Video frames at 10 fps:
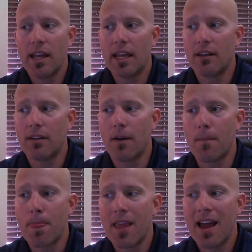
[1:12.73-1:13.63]
And
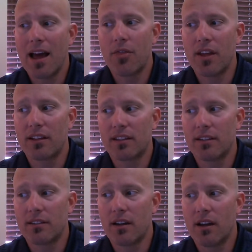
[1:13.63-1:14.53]
um, I think
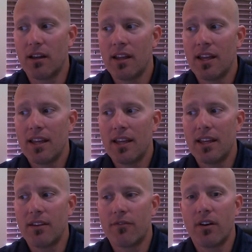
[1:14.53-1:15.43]
that uh,
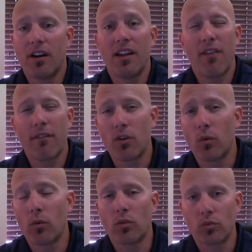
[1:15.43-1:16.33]
if uh, if
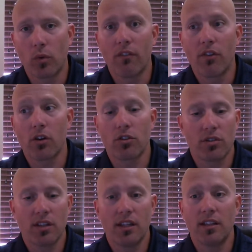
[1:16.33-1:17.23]
everyone was well versed
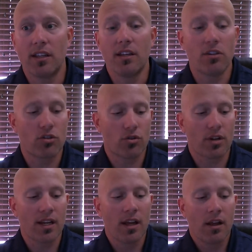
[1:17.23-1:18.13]
in the industry,
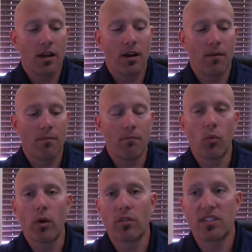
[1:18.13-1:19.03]
um,
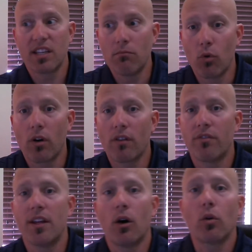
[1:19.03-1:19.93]
we would see more of
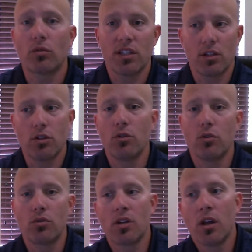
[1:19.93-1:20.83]
the owelty
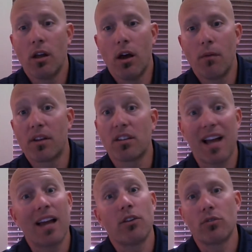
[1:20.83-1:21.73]
used uh, because
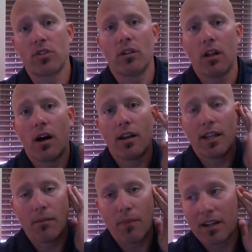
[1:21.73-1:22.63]
I use it a lot,
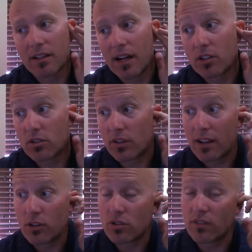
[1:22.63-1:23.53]
and my clients are
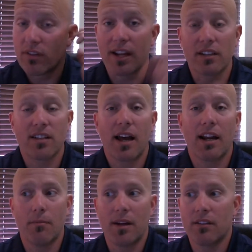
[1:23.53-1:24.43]
usually very excited
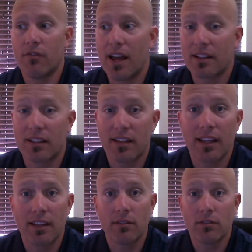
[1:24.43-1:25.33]
about the fact that they
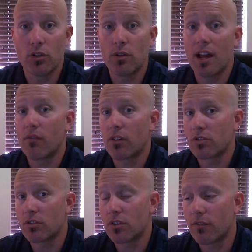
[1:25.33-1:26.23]
can do that
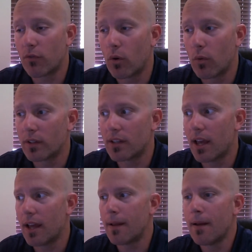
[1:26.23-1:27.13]
versus their
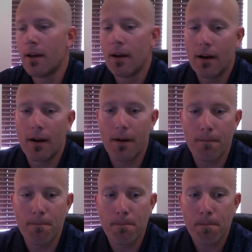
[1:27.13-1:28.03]
401k.
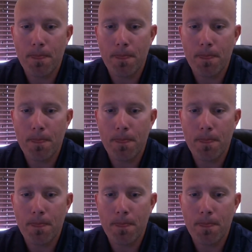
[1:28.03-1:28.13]
Um,